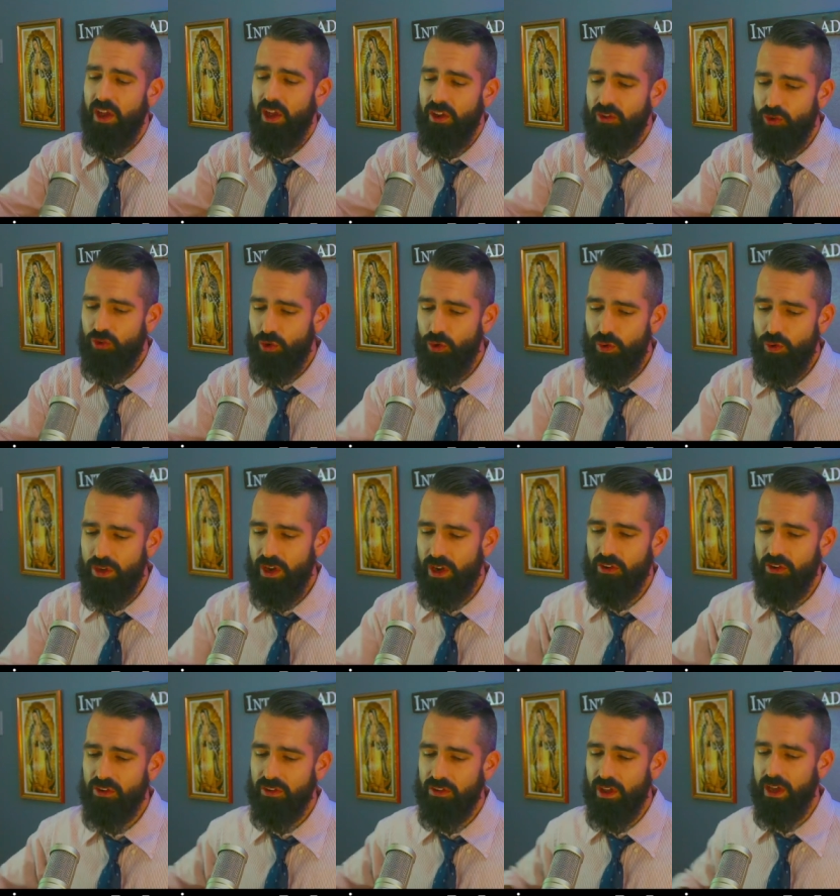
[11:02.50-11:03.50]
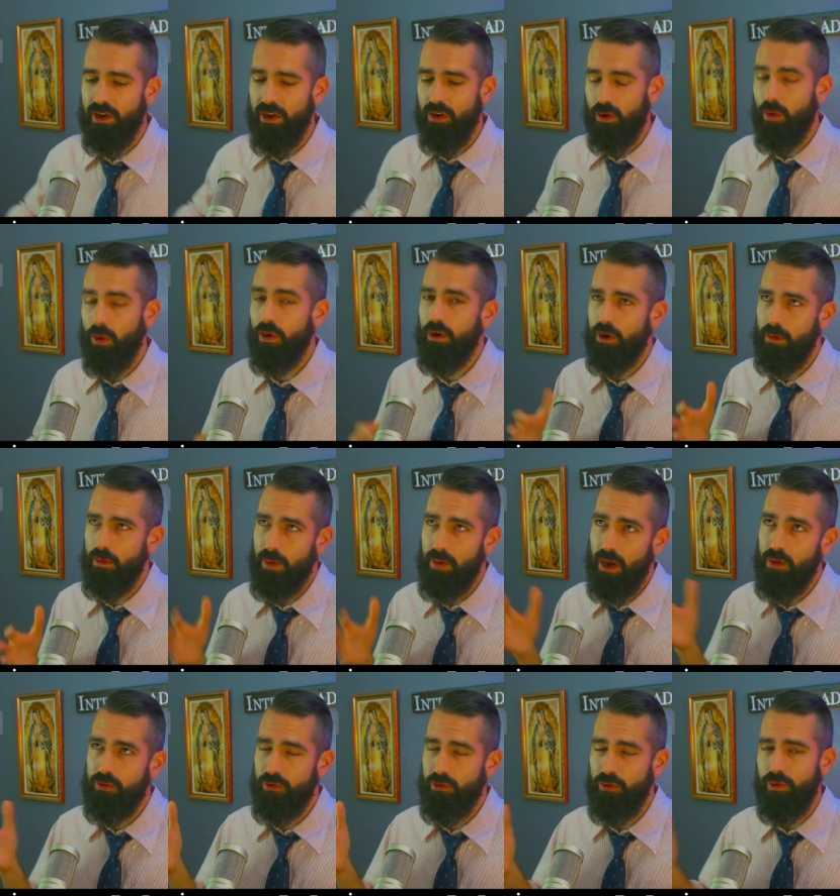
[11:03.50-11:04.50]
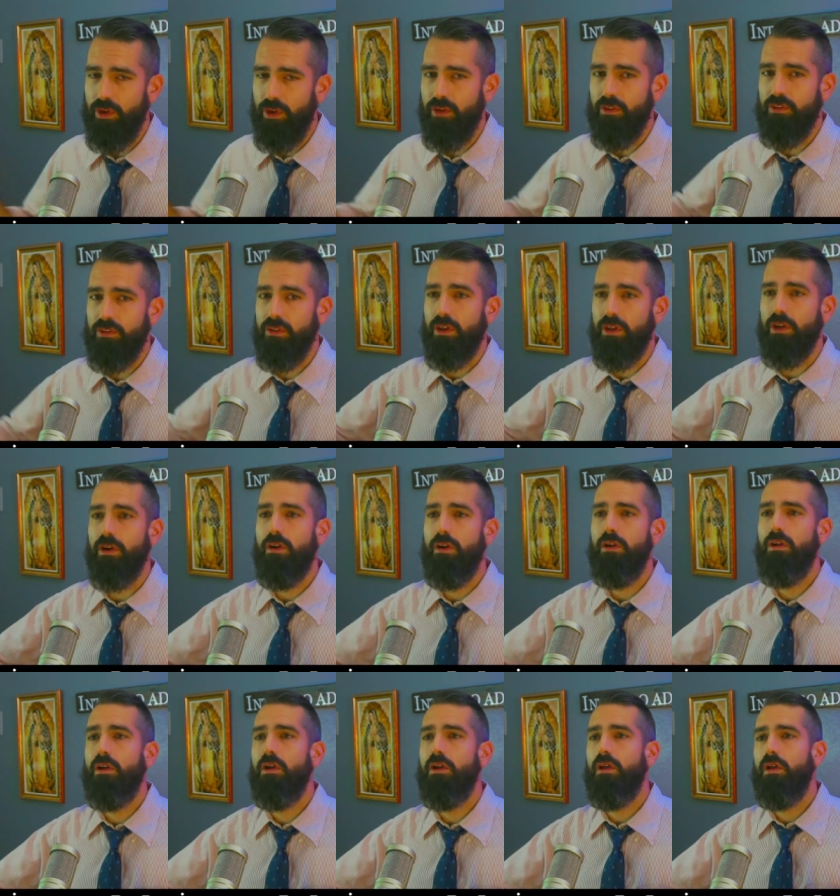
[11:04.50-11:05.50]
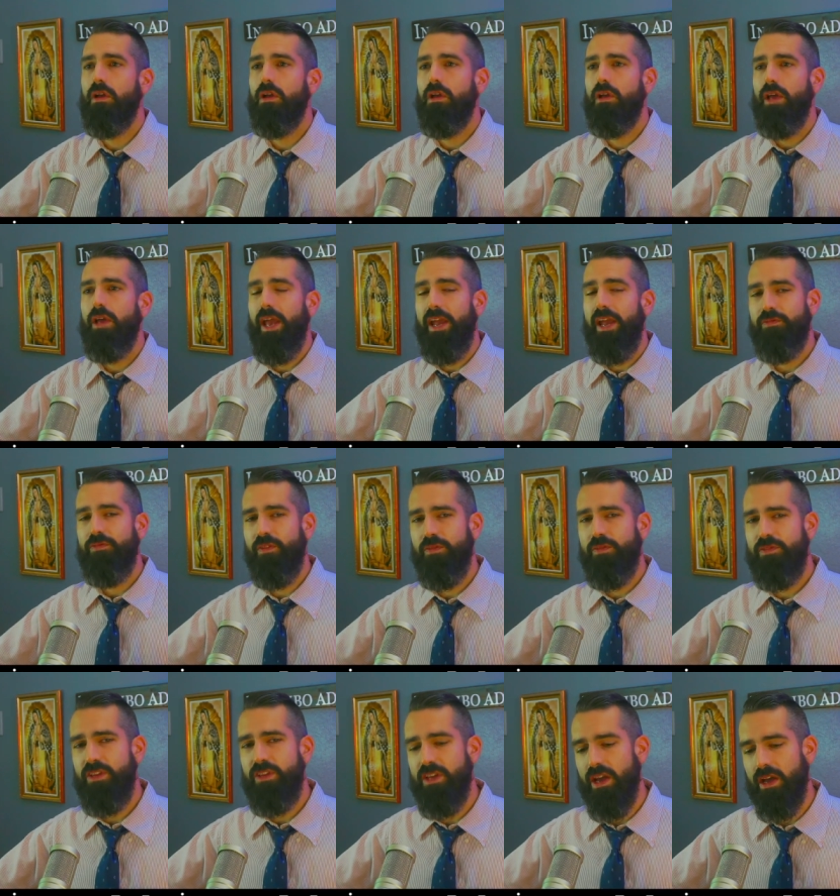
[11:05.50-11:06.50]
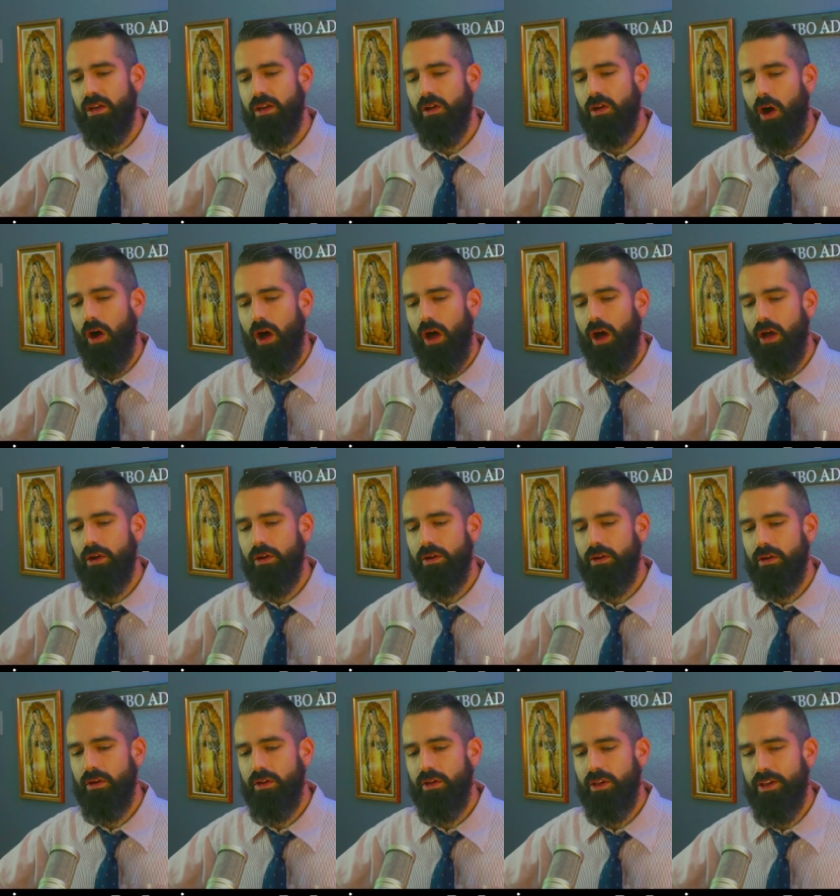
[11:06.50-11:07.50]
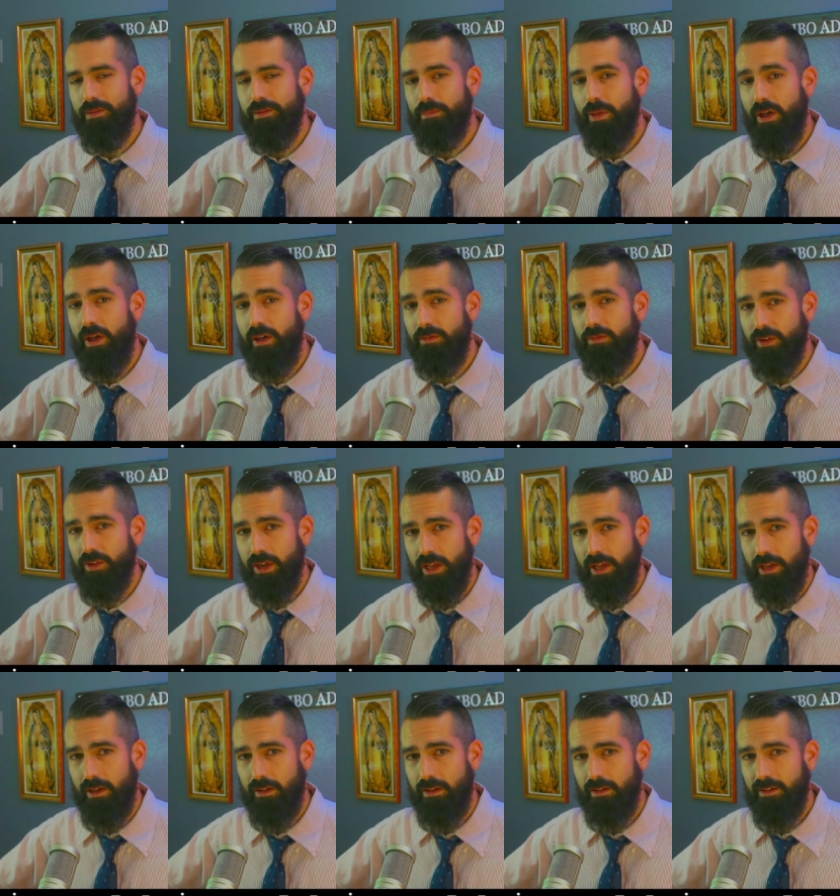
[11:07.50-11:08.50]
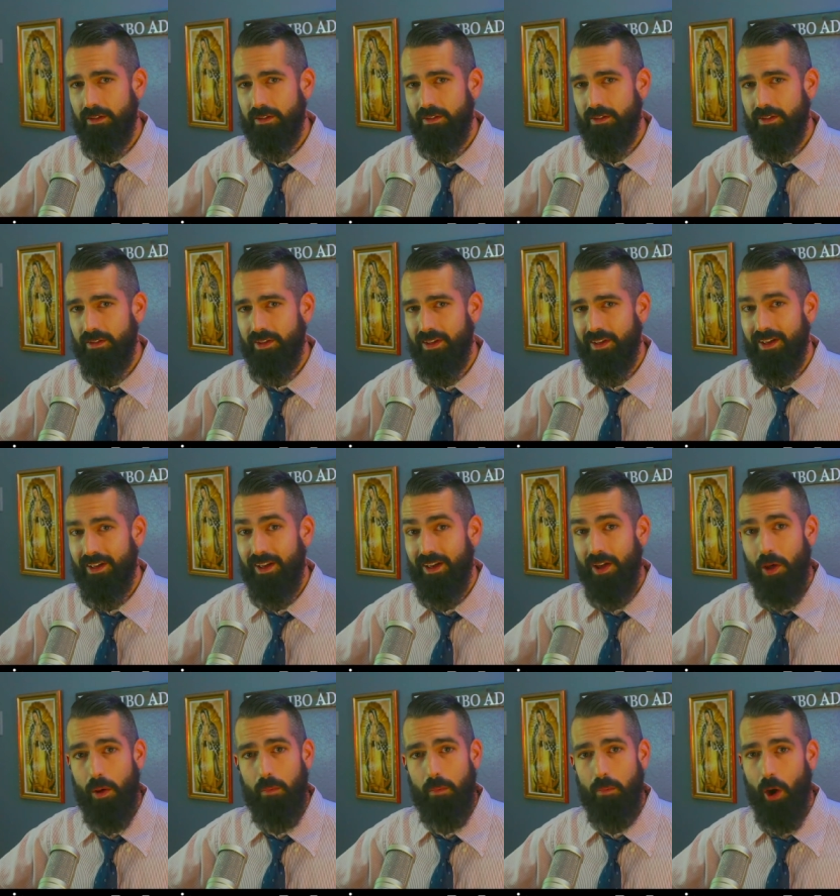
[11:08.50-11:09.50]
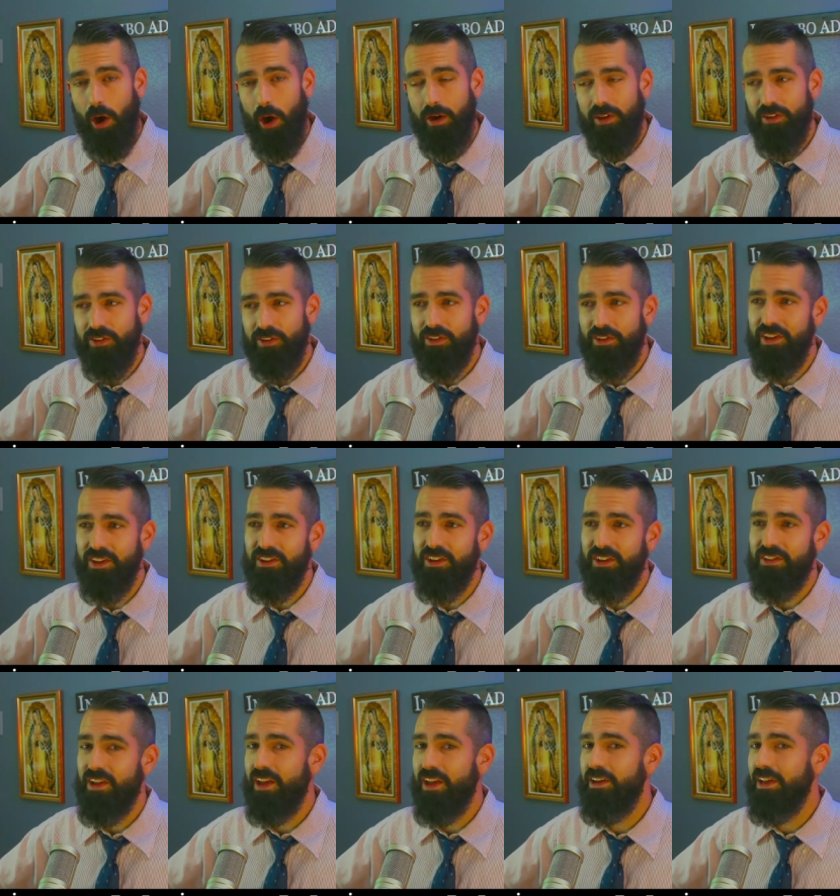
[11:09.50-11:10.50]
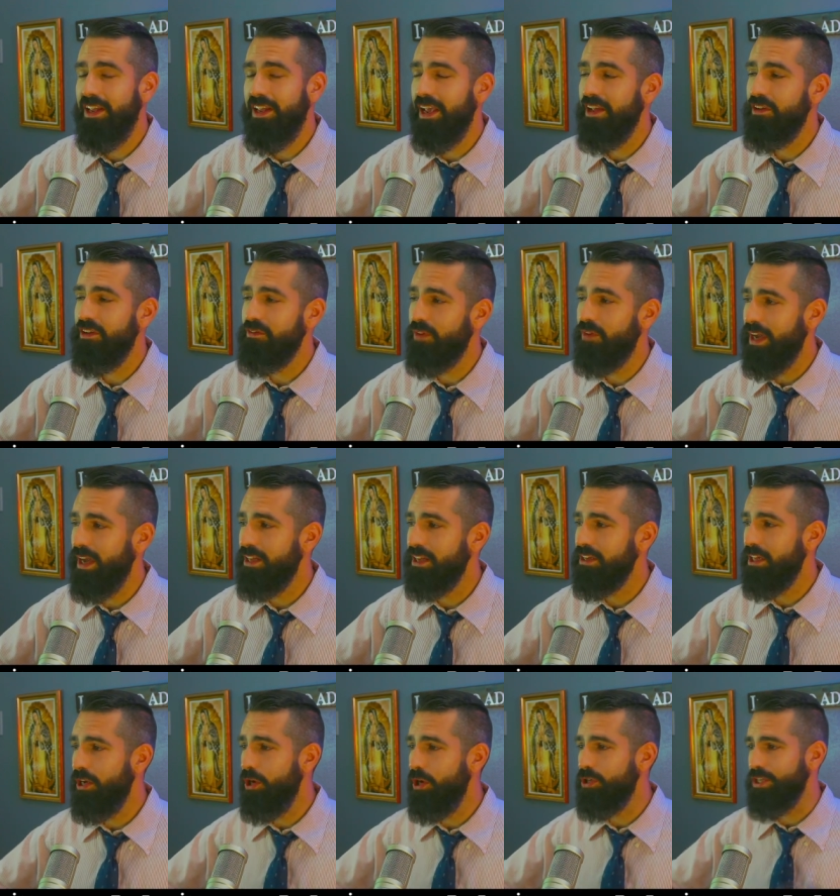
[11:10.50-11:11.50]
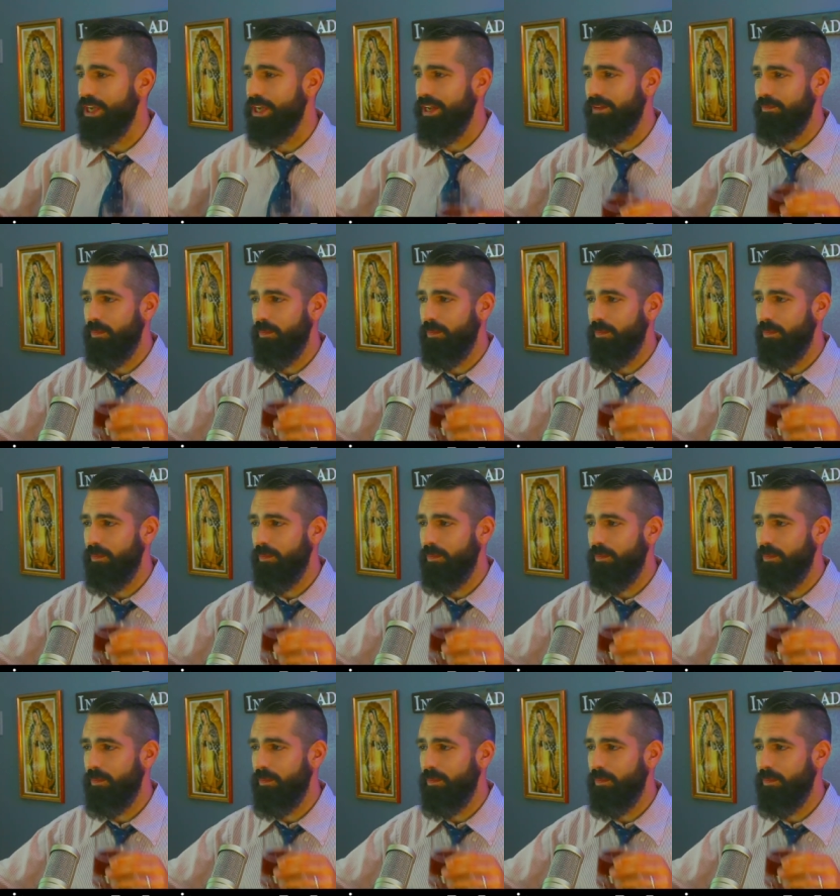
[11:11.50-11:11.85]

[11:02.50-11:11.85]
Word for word: two years later, or about two years later, 858, on Epiphany. Bardas is attending a divine liturgy.